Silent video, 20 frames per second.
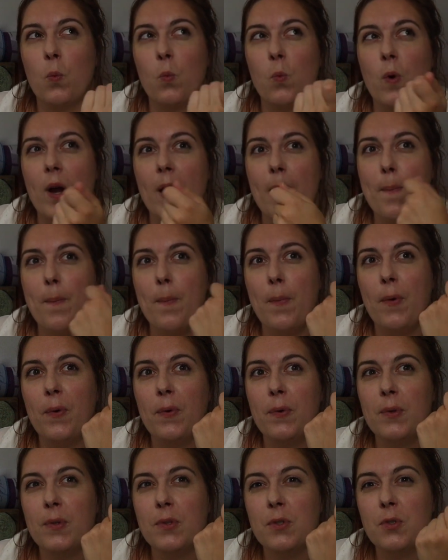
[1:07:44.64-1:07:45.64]
wrap
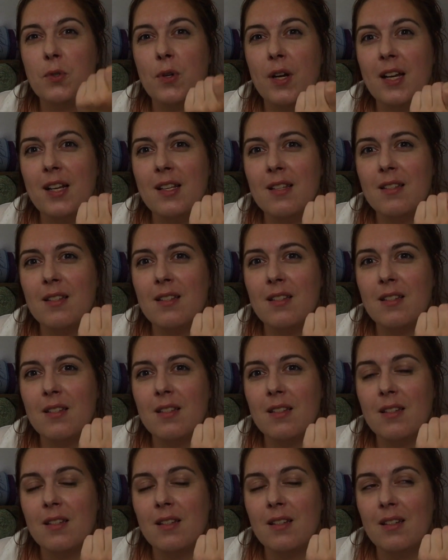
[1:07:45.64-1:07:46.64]

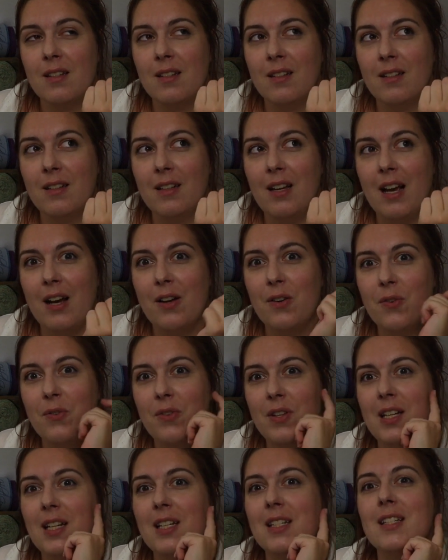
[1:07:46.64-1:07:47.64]
dress out of
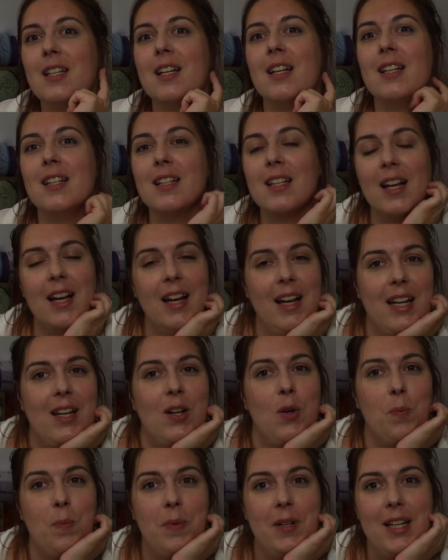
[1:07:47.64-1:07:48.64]
that, and I
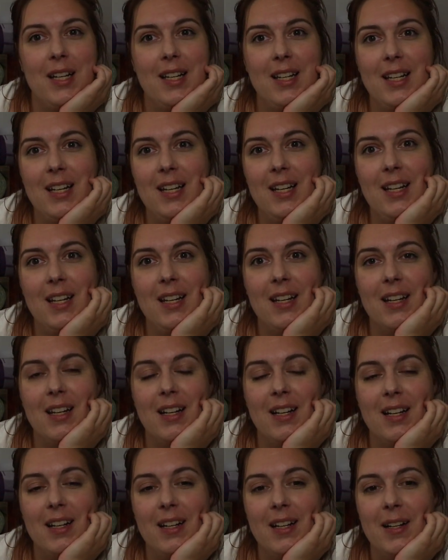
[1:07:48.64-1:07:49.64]
completely
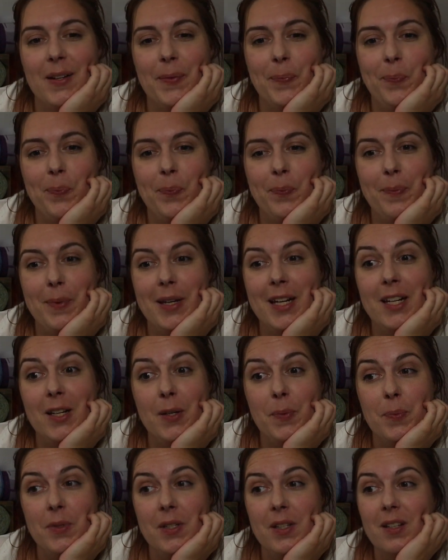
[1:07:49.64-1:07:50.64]
made
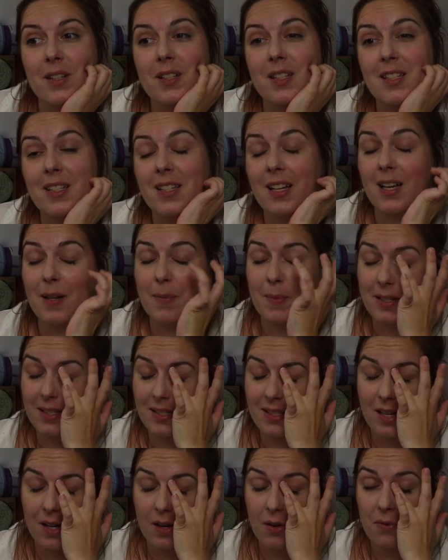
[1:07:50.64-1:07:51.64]
up the design
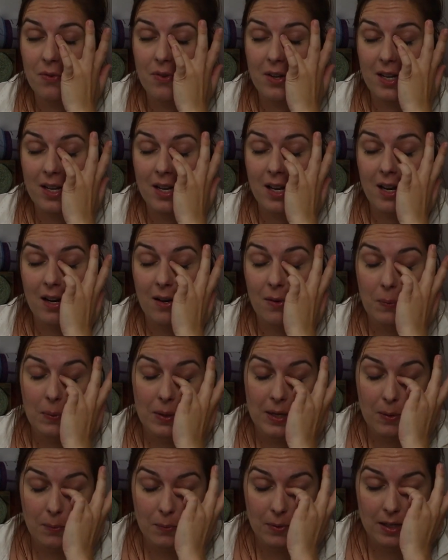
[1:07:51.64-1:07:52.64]
myself, and I
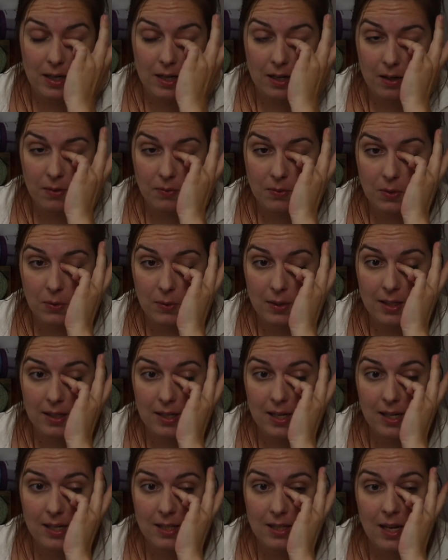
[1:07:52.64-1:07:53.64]
really love doing
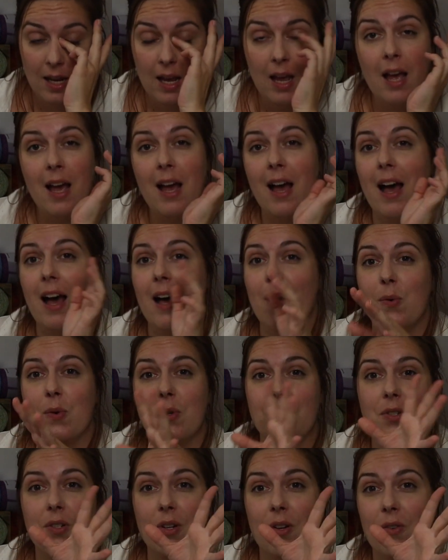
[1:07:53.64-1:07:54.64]
that. I will
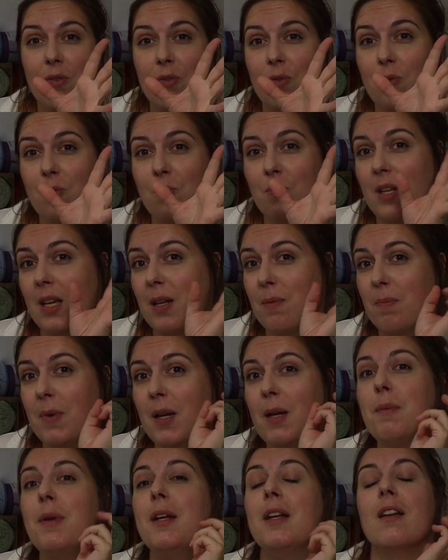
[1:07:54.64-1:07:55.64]
show that
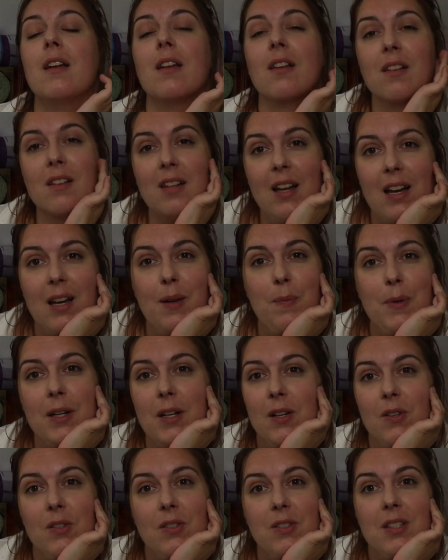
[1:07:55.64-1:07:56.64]
maybe another time
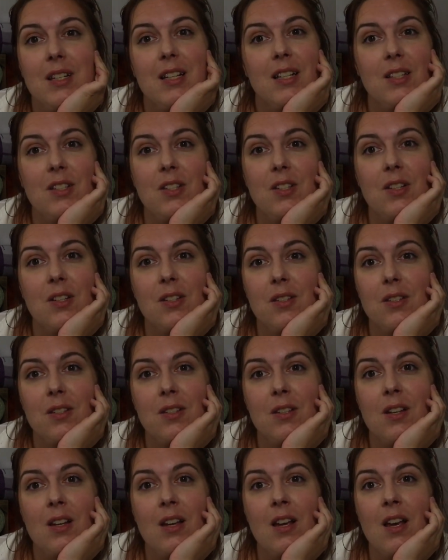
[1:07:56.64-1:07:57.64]
because it's just,